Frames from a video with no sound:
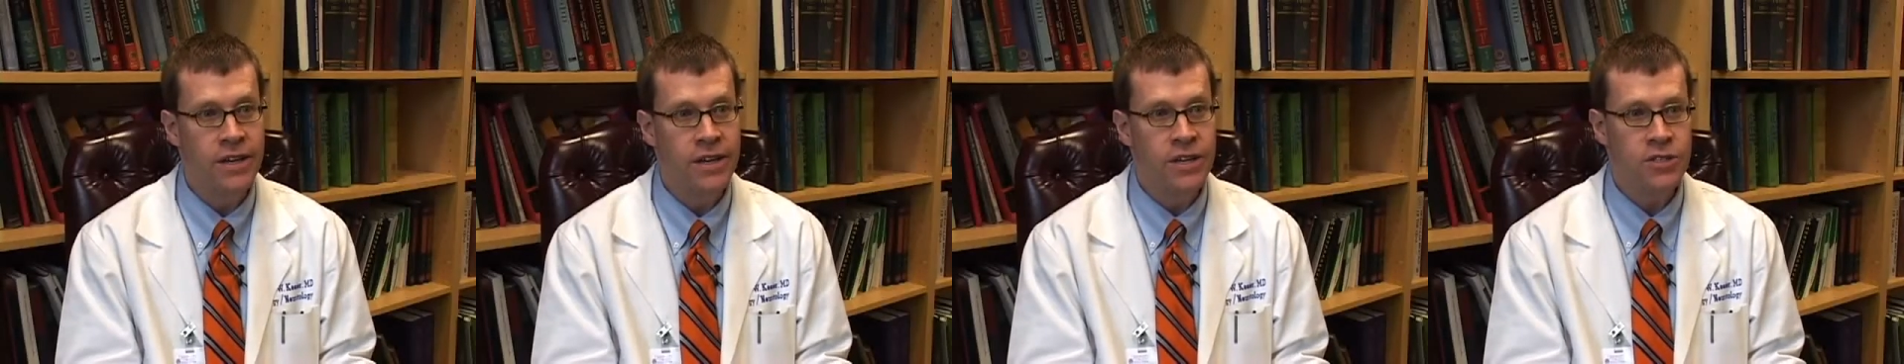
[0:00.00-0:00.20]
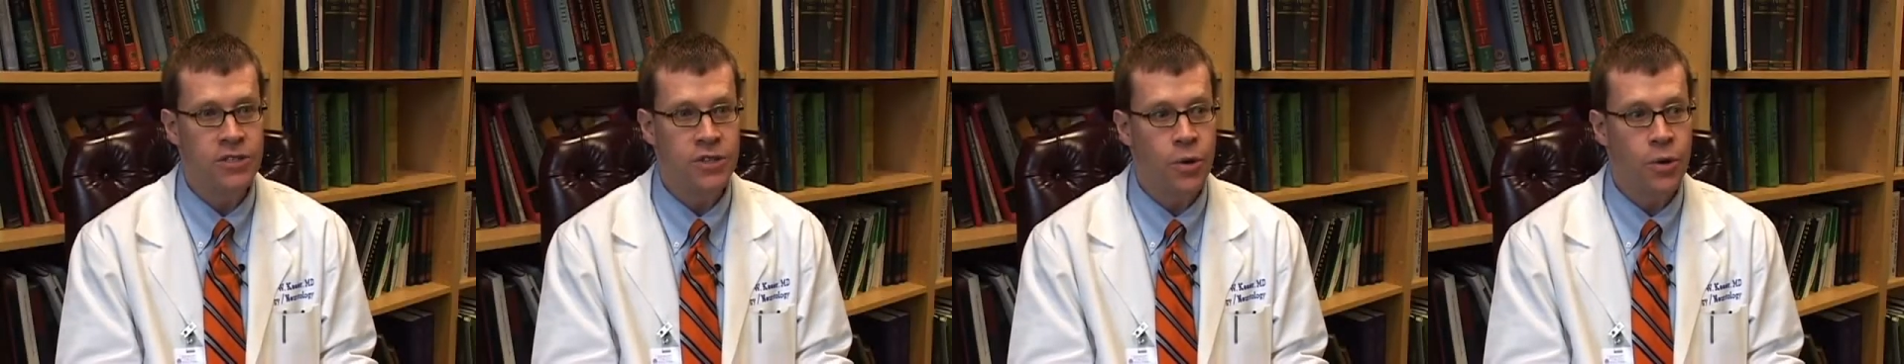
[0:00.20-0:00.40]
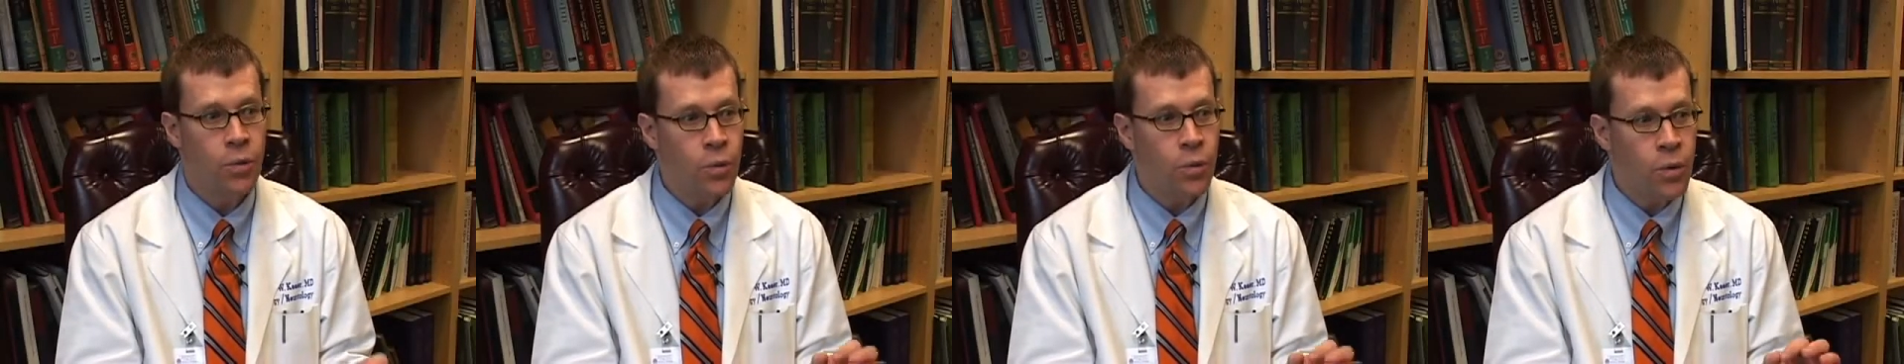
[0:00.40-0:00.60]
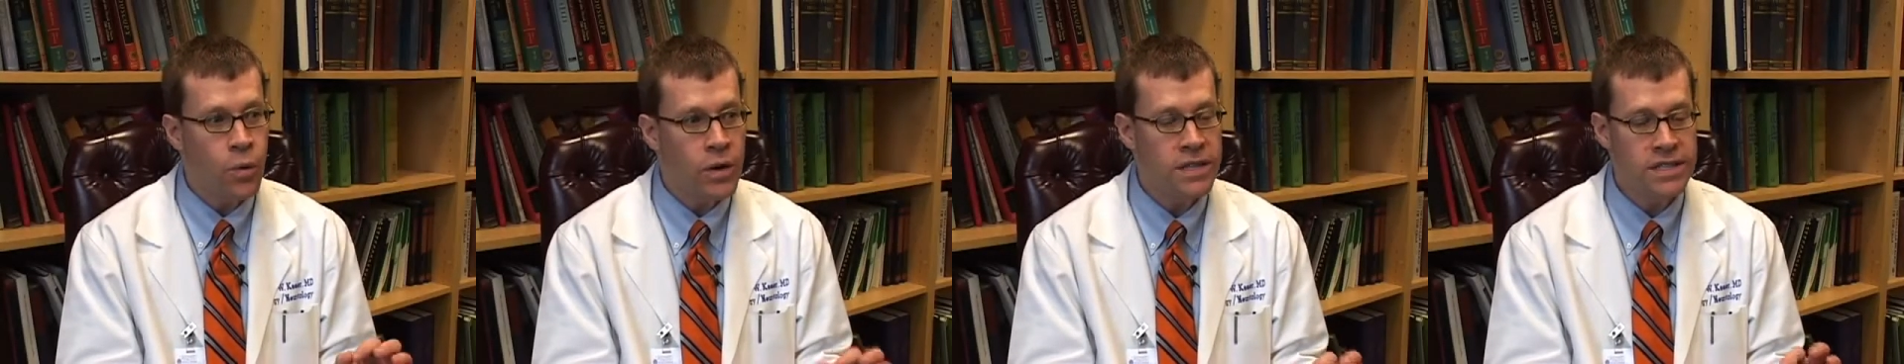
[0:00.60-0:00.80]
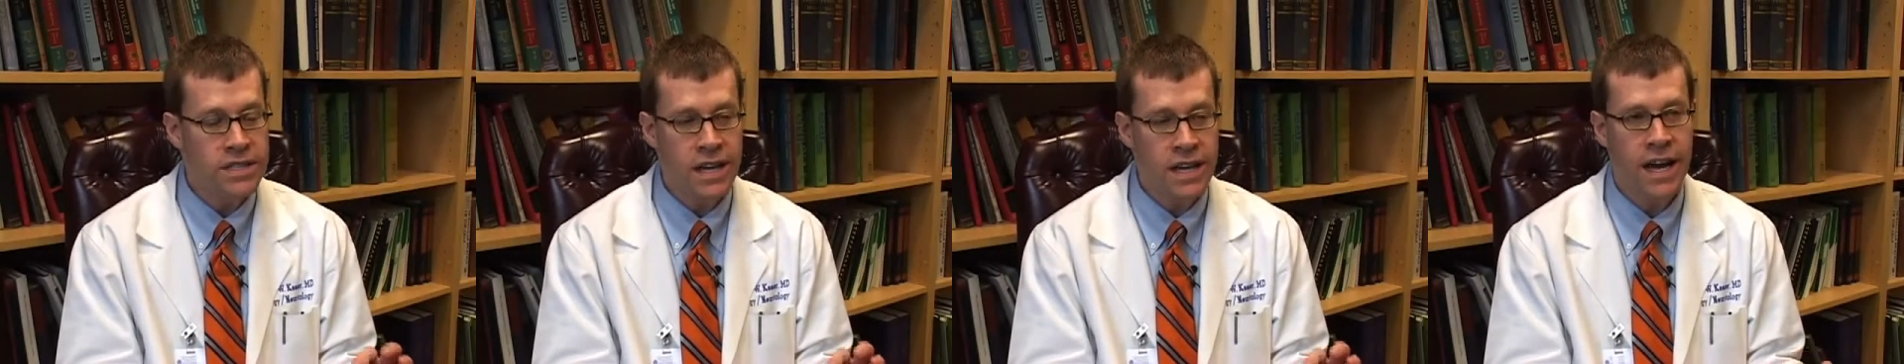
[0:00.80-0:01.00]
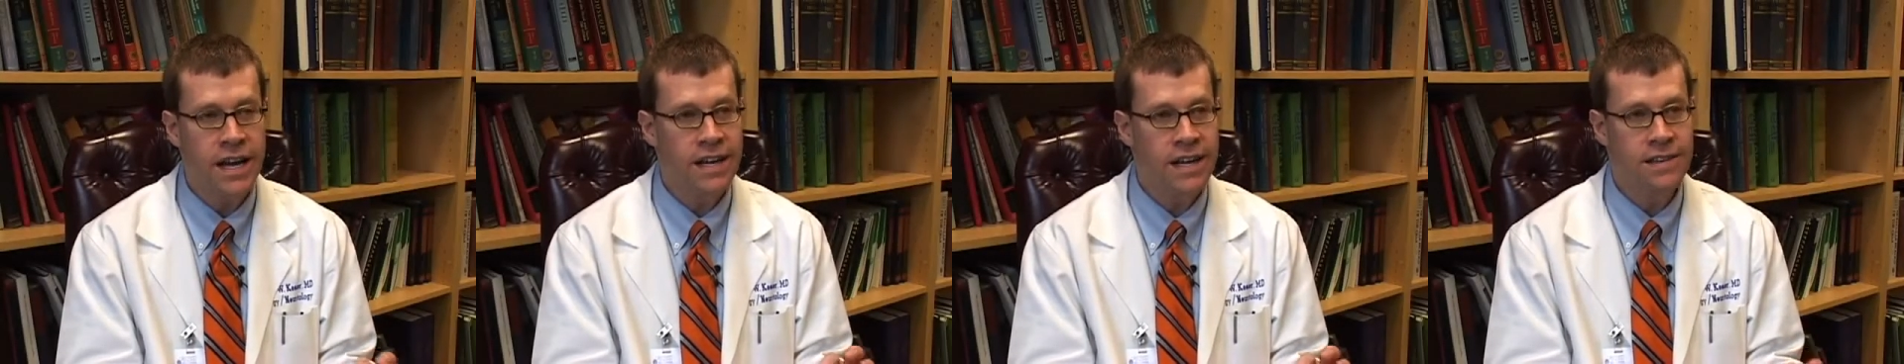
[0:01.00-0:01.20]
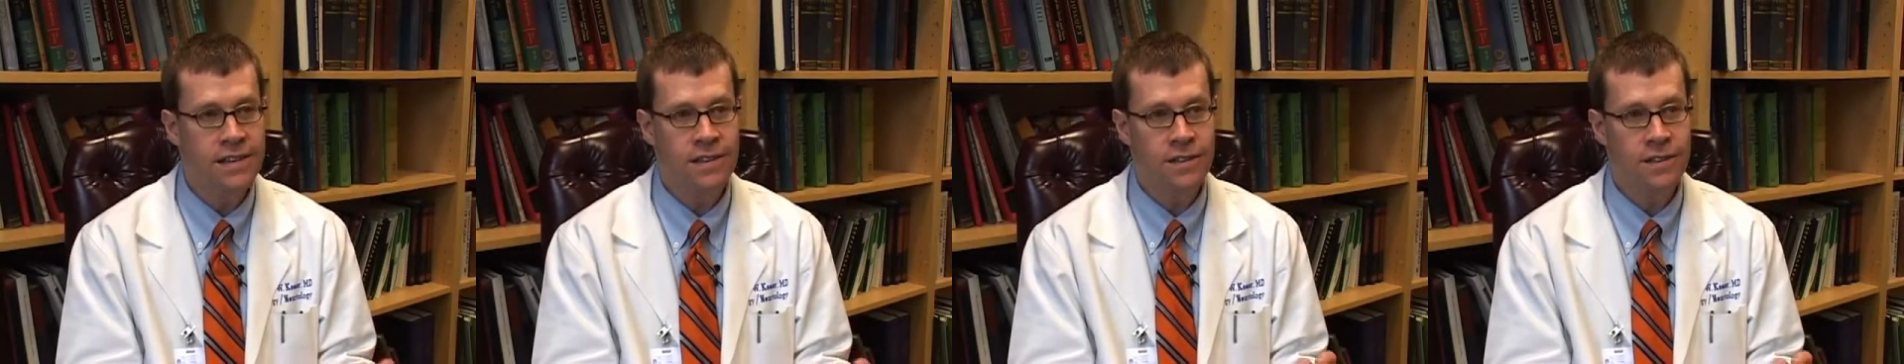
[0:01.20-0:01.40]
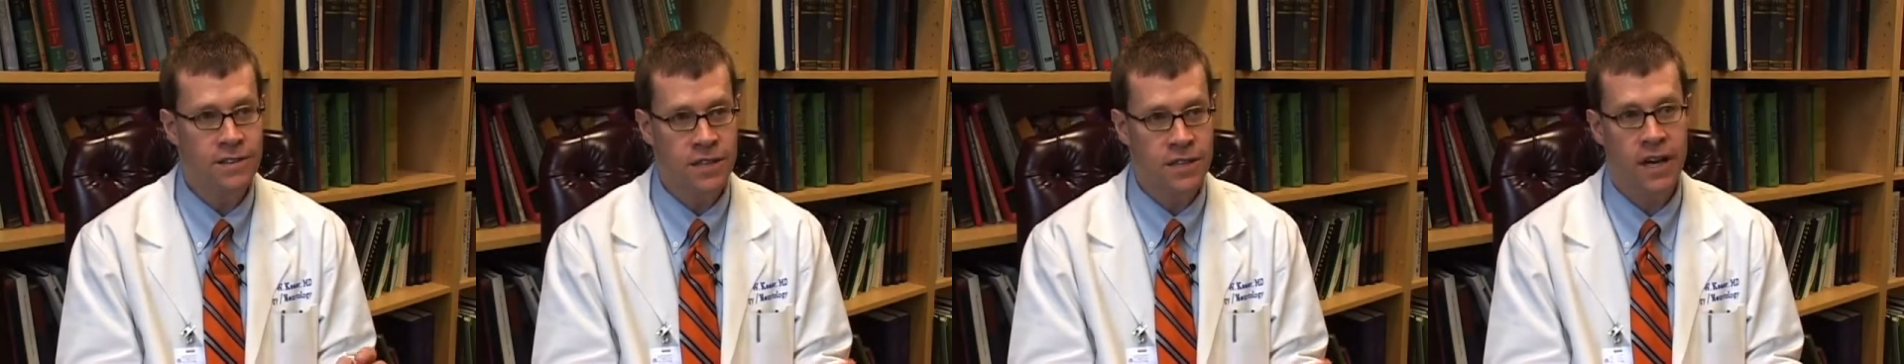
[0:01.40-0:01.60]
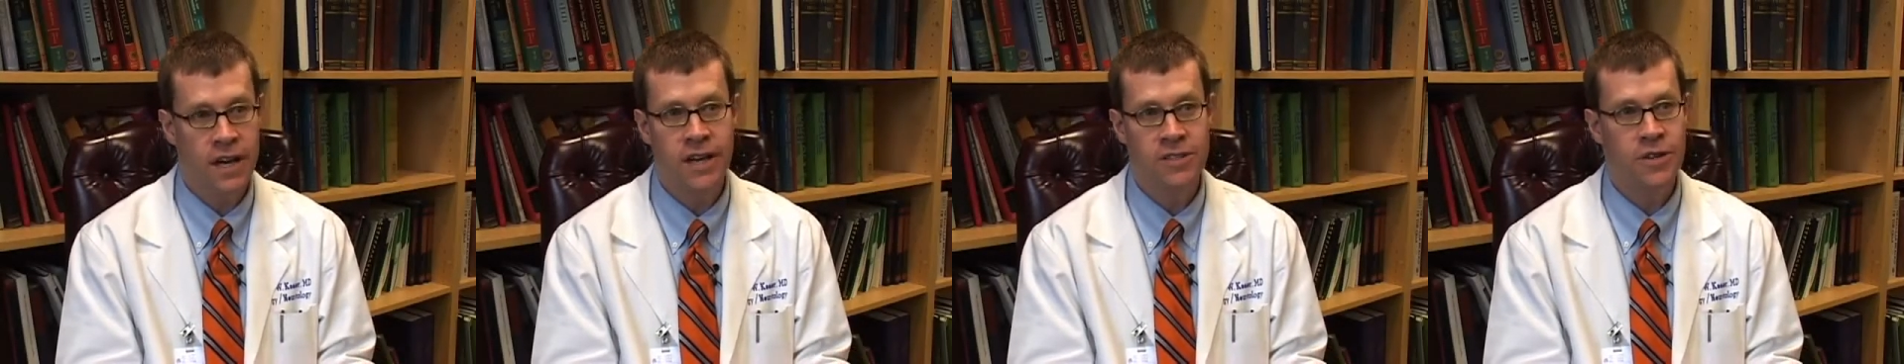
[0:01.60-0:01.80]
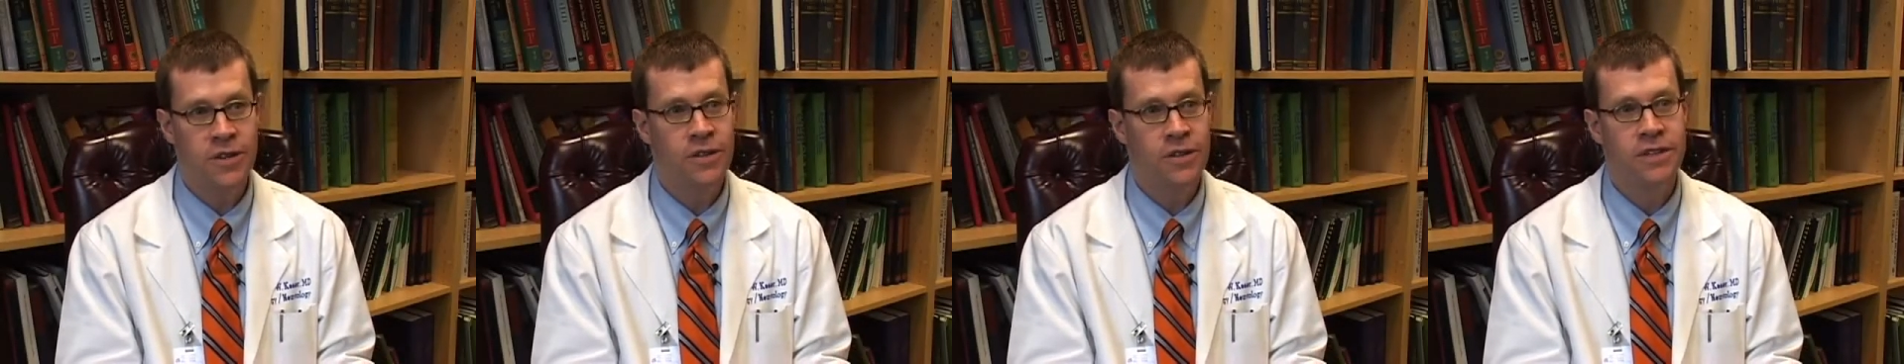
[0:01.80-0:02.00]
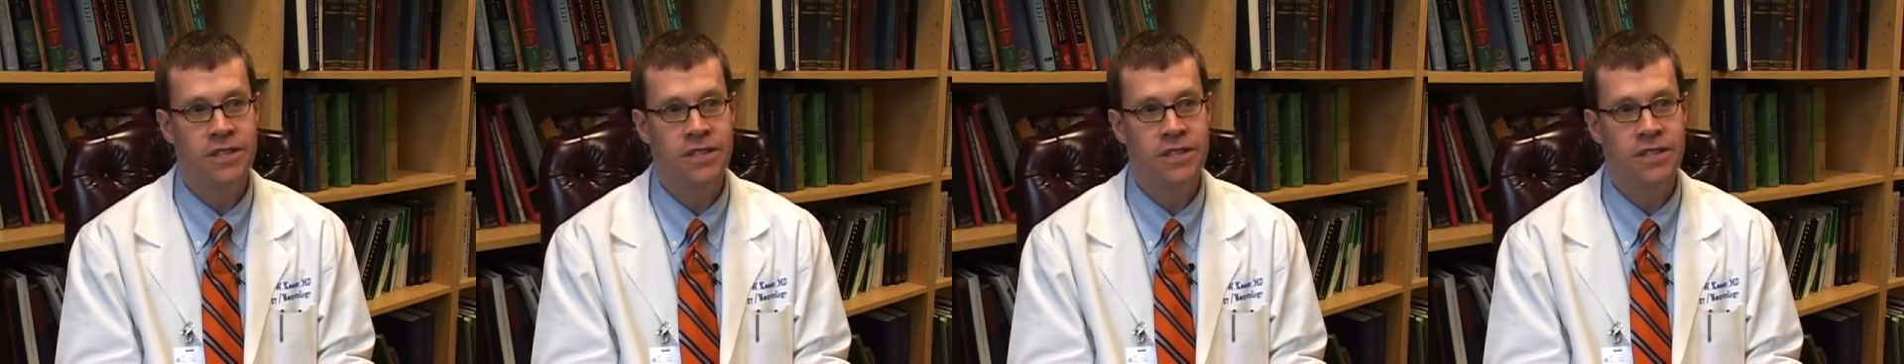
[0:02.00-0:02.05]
So one tiny little touch on